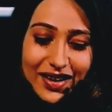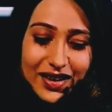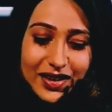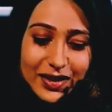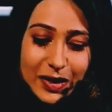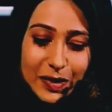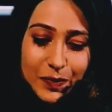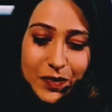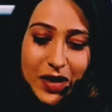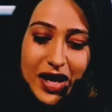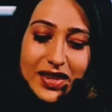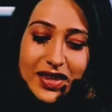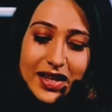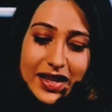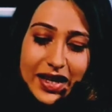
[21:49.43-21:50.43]

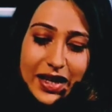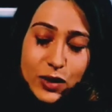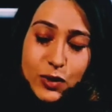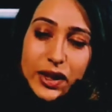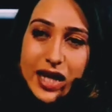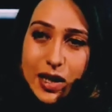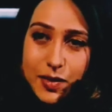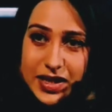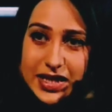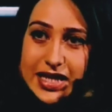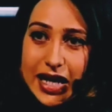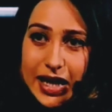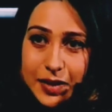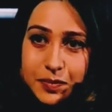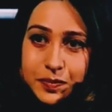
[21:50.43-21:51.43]
I think it will come in
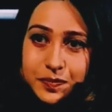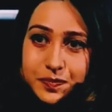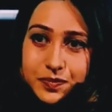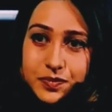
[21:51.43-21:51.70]
time.